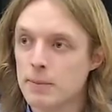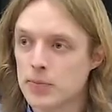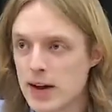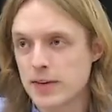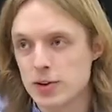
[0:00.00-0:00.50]

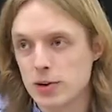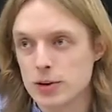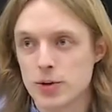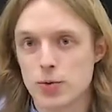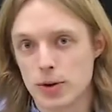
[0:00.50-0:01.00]
if a
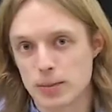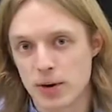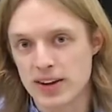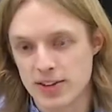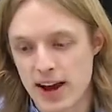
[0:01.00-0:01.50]
nuclear war
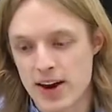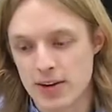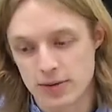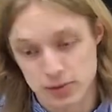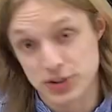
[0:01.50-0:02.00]
breaks
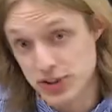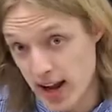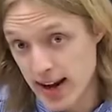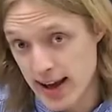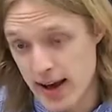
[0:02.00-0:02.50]
out, which
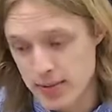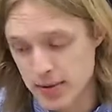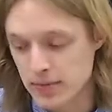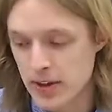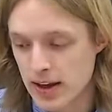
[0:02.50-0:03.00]
can
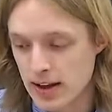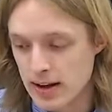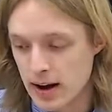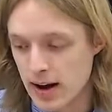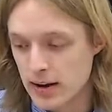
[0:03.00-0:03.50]
happen,
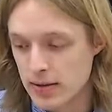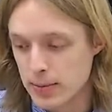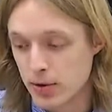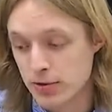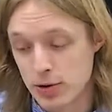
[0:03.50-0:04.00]

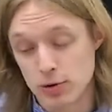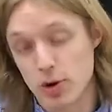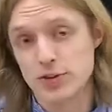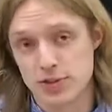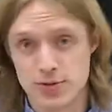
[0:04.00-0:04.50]
the person who
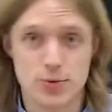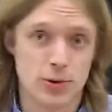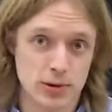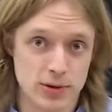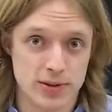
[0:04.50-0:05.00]
launches the
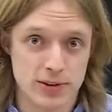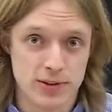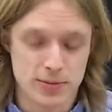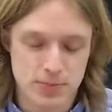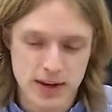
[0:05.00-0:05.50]
war
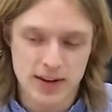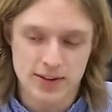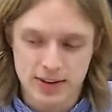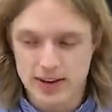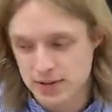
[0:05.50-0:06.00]
loses,
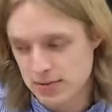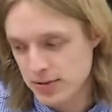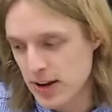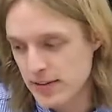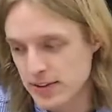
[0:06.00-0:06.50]
because
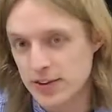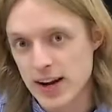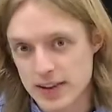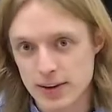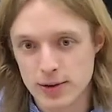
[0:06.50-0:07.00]
it's safe to
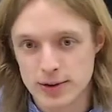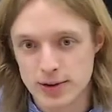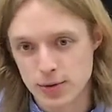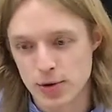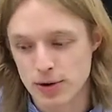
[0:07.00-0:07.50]
say that in a
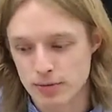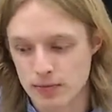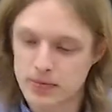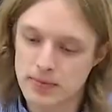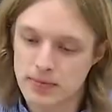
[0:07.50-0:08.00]
nuclear war,
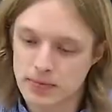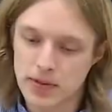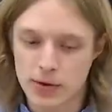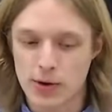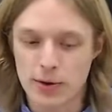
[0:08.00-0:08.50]

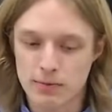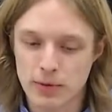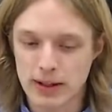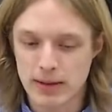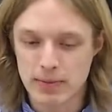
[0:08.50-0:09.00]
there aren't
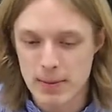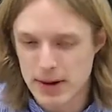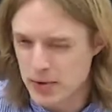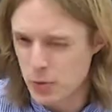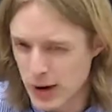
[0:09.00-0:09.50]
really that
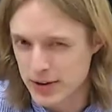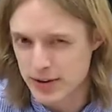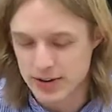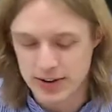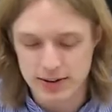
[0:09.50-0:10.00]
many
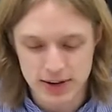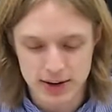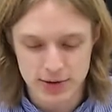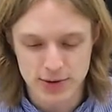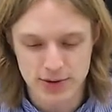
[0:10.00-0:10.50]
winners in
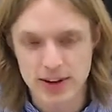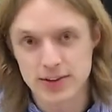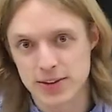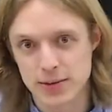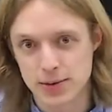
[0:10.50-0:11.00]
a true
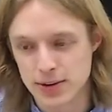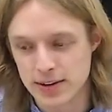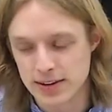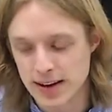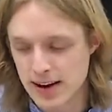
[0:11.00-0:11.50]
sense of the word.